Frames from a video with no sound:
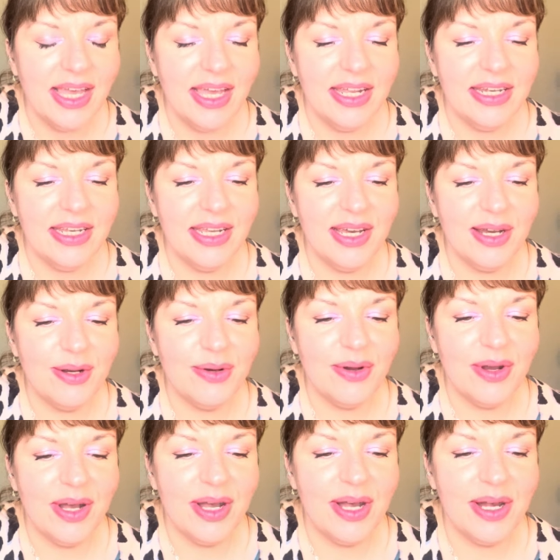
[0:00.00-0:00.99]

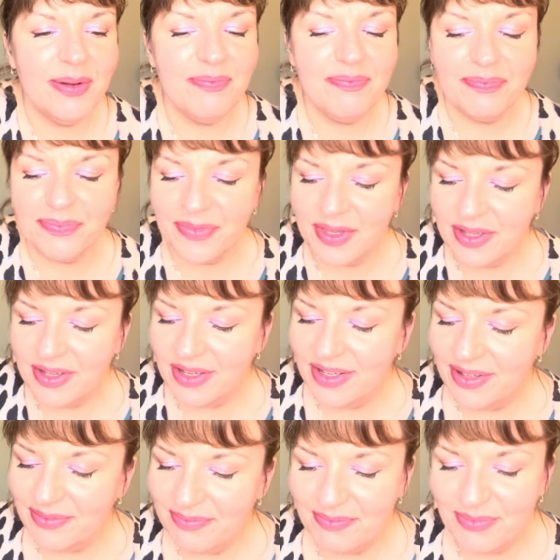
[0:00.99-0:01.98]
Now,
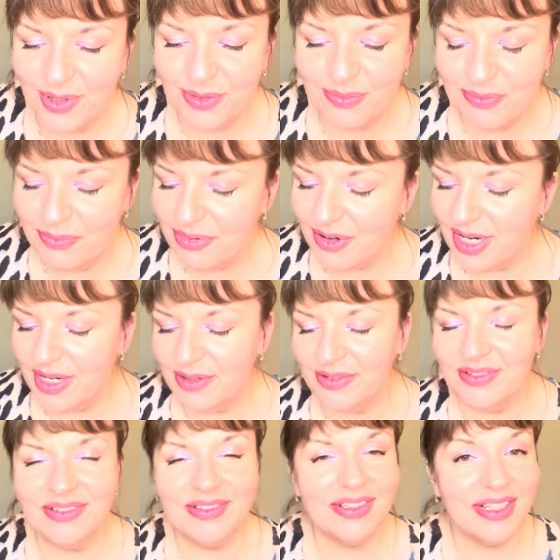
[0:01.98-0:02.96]
Molton
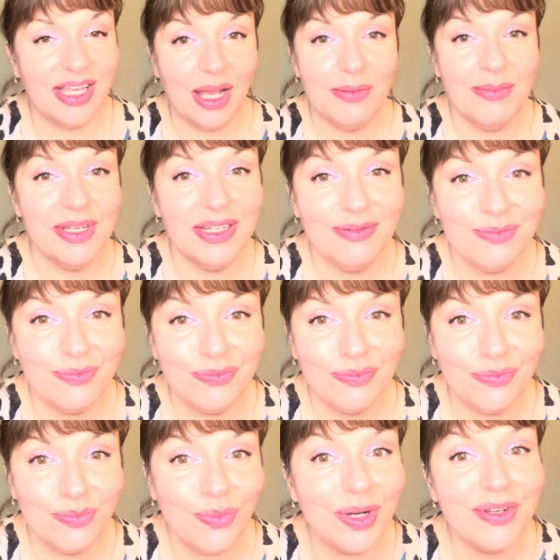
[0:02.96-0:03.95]
Brown, I mean,
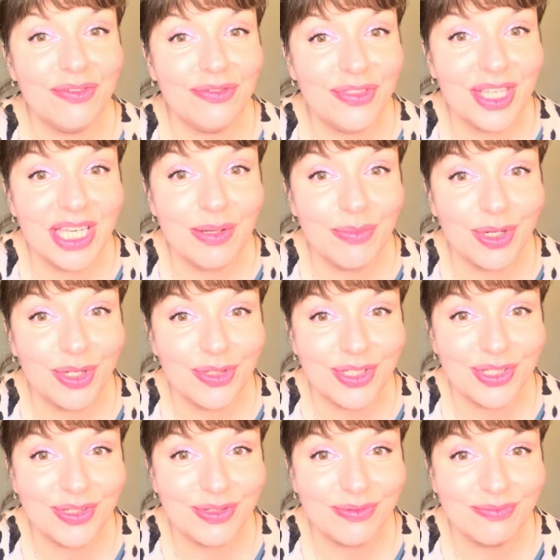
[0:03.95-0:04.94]
one of the
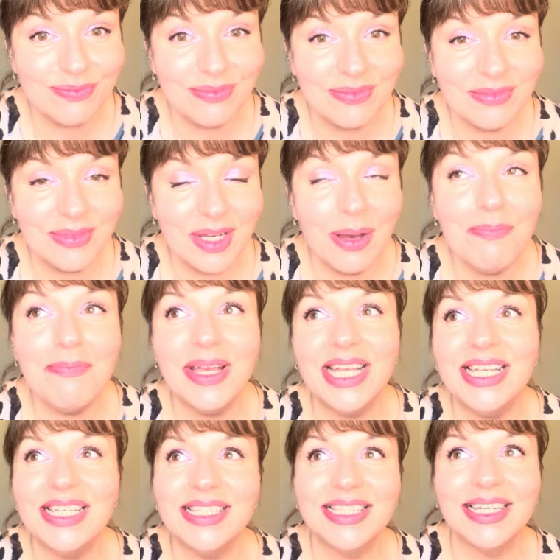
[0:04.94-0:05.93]
most
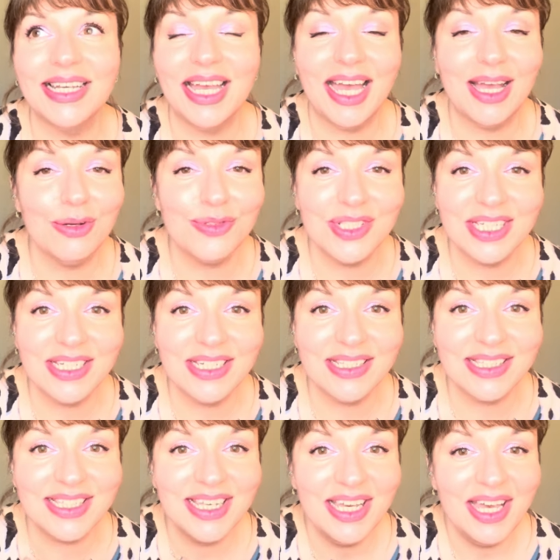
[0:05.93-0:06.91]
amazing
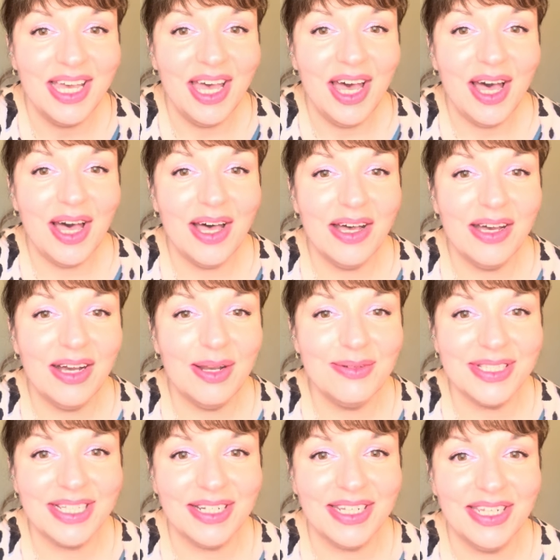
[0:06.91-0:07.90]
houses. I
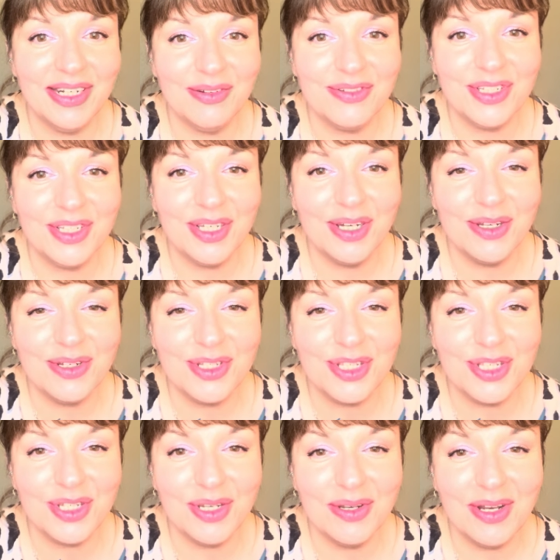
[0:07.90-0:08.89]
was lucky enough to go
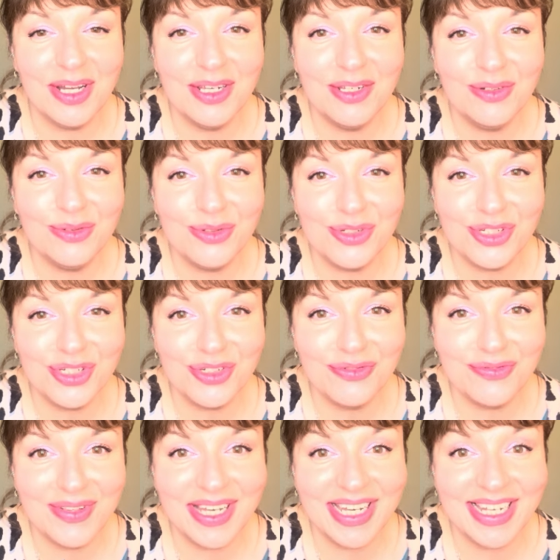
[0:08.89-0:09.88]
to a launch
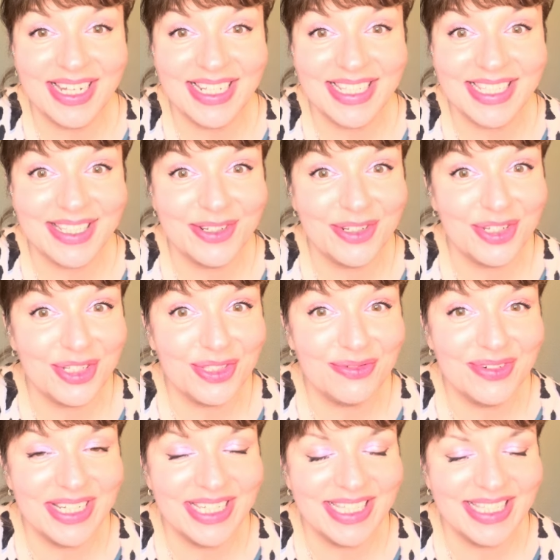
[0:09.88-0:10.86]
of theirs just
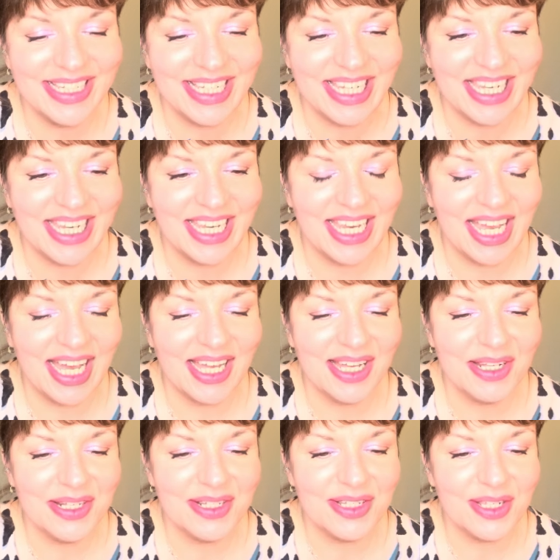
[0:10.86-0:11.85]
recently,
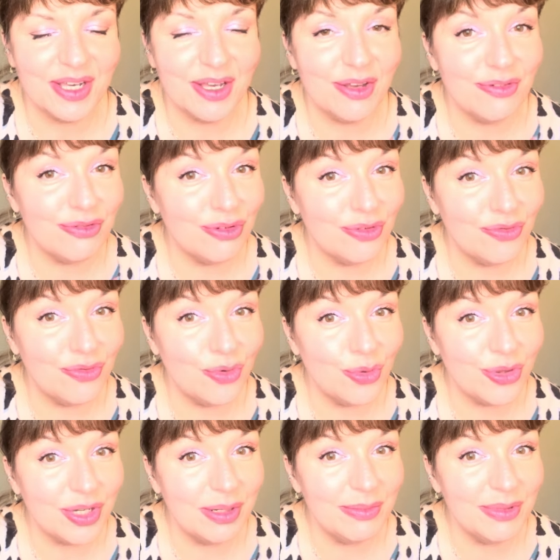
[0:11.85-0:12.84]
and for a
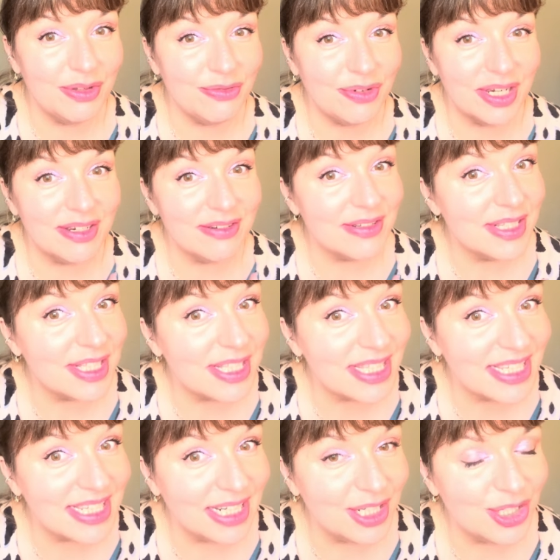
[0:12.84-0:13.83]
forthcoming fragrance,
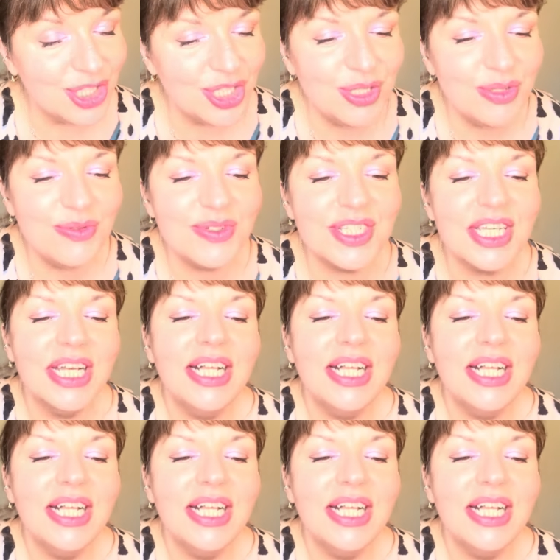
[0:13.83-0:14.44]
stay tuned.